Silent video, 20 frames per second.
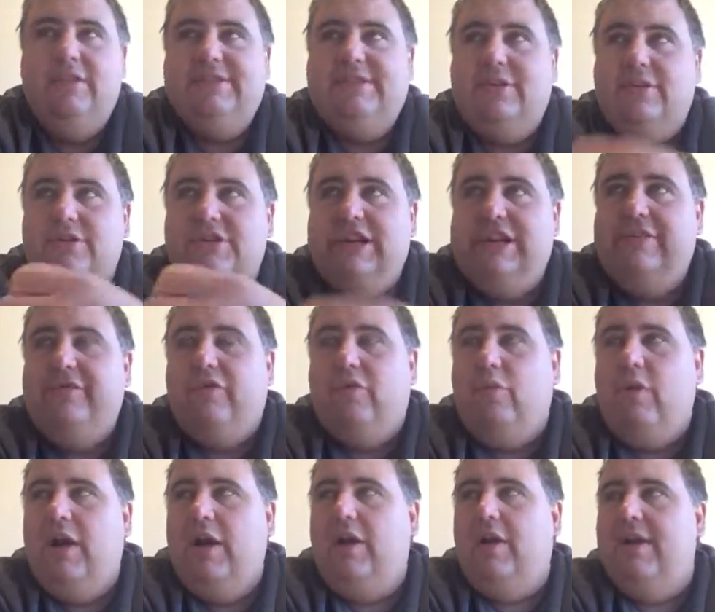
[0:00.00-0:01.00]
searching
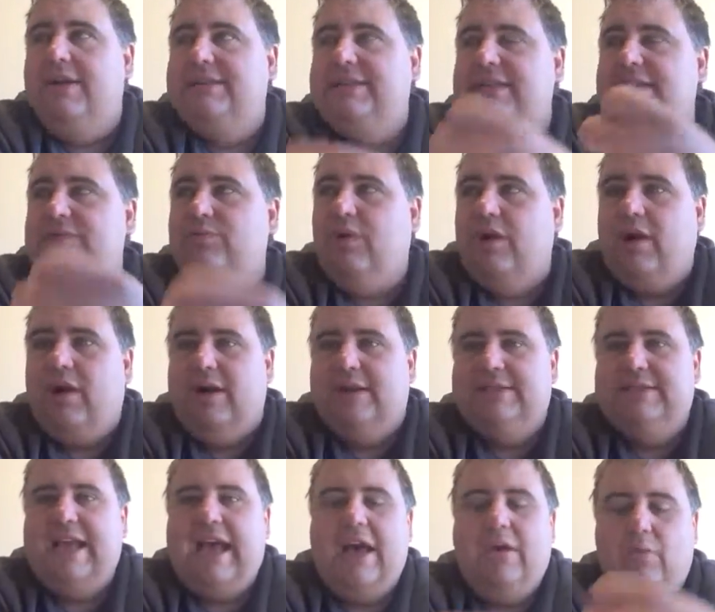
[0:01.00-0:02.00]
for what caused this, what
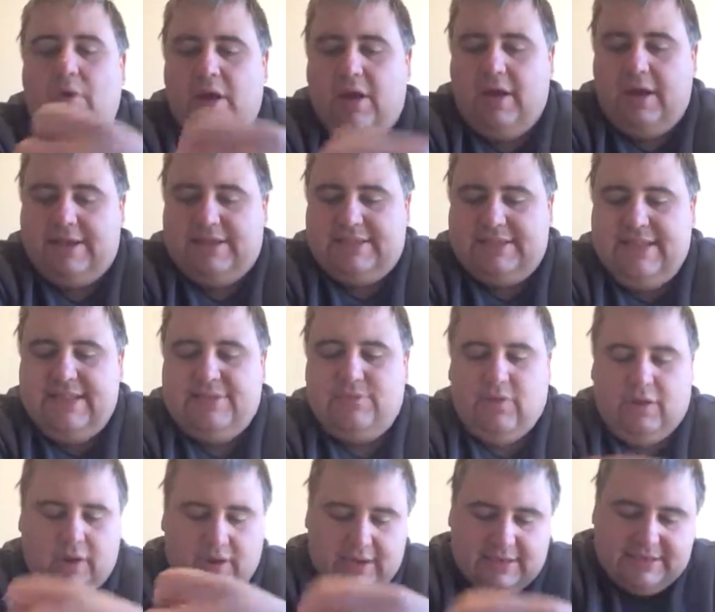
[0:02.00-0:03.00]
caused that, what caused
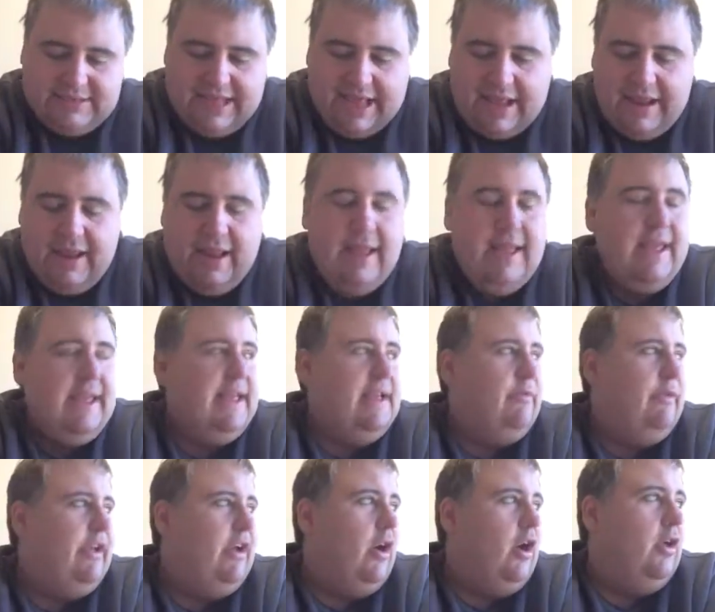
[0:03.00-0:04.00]
this, what caused that.
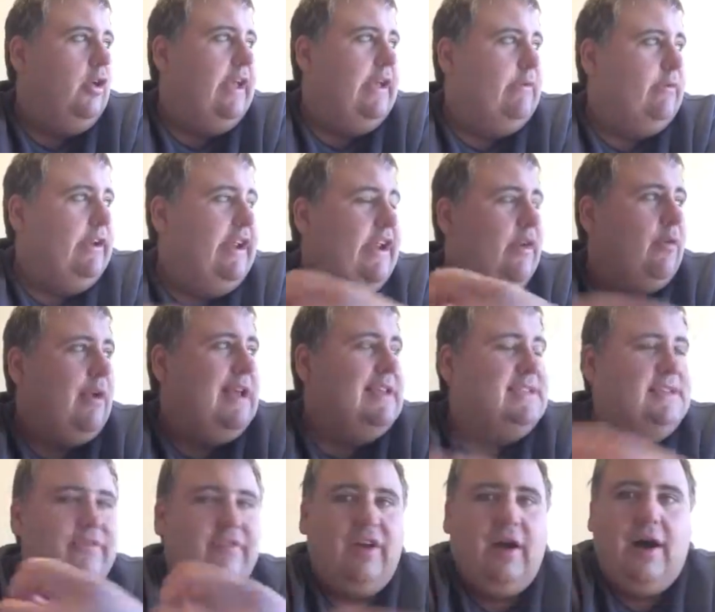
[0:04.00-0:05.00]
We call a
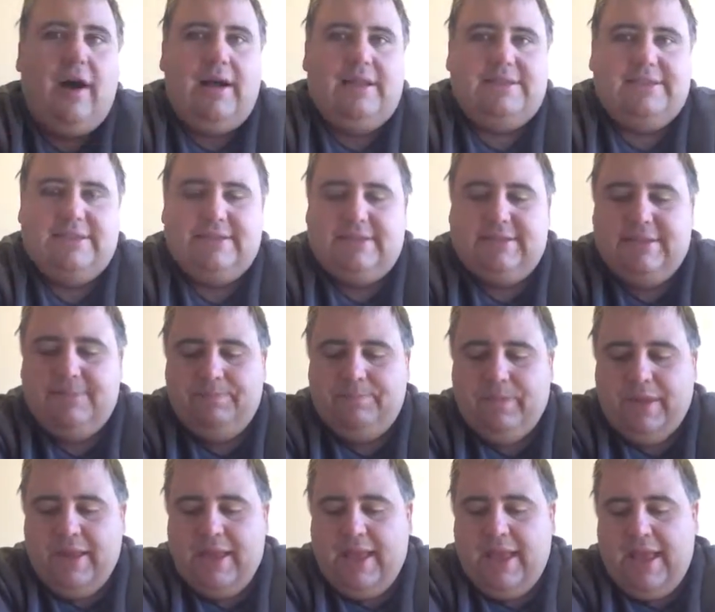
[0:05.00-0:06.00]
regress of causes.
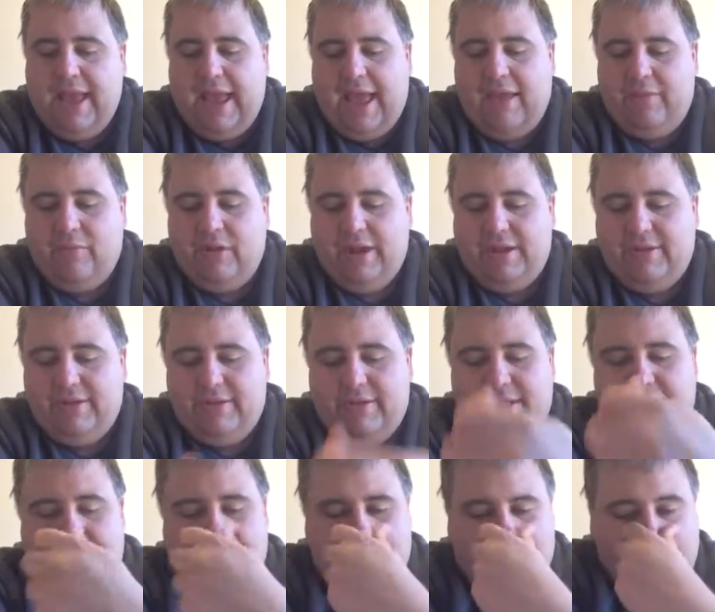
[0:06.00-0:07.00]
And what
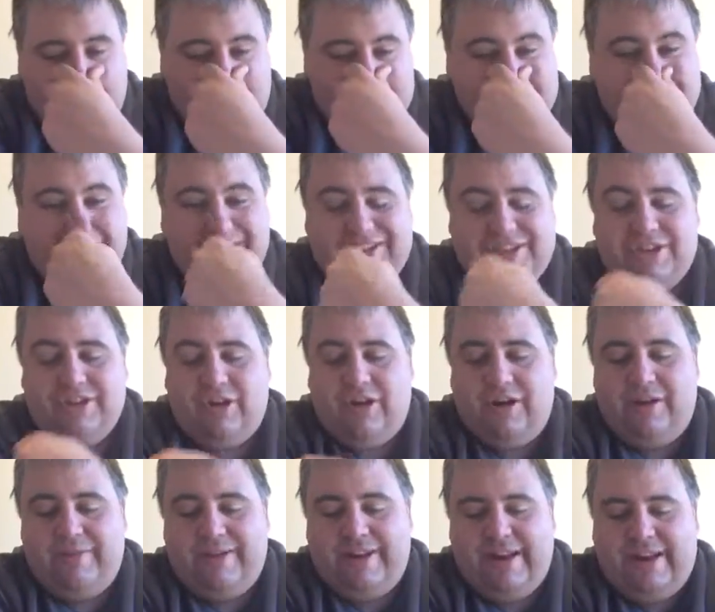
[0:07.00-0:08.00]
the cosmological
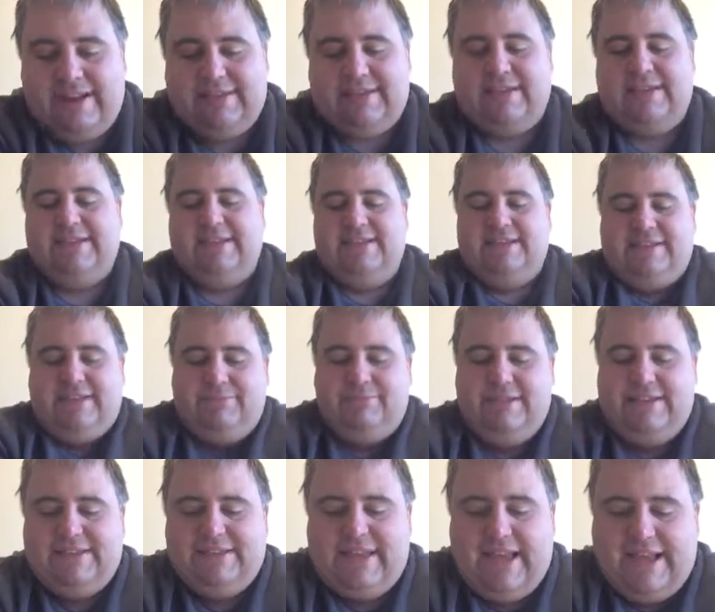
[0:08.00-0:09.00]
argument does is it
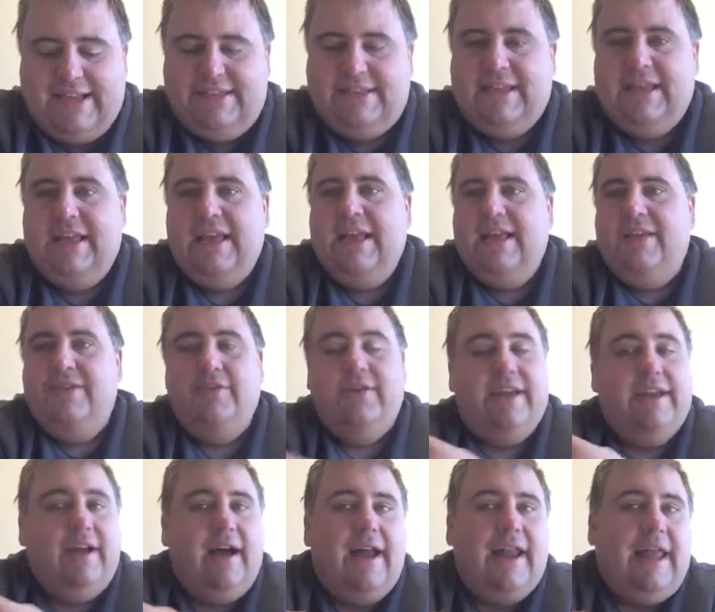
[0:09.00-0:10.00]
simply states
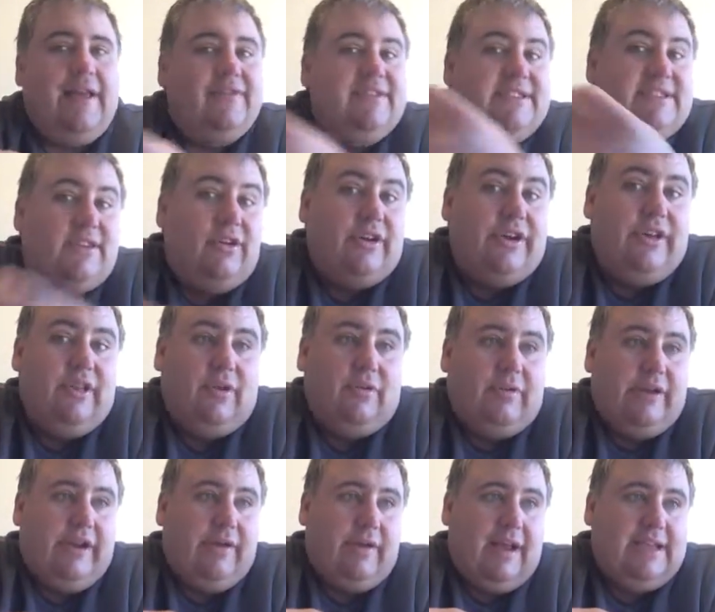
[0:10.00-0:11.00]
you cannot have a
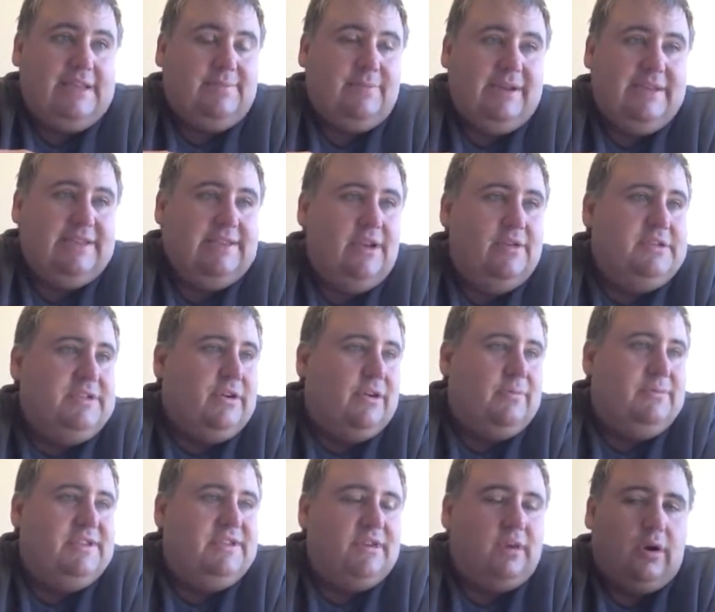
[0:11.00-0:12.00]
circular regress because those
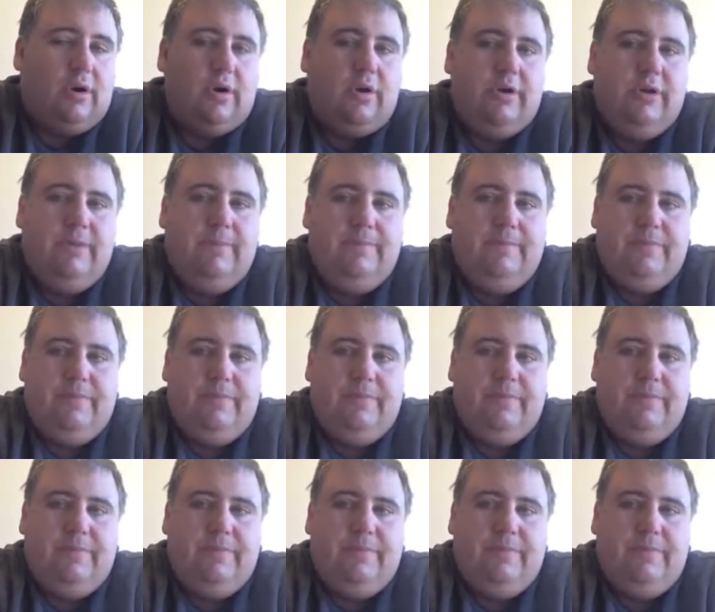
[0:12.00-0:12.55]
are absurd.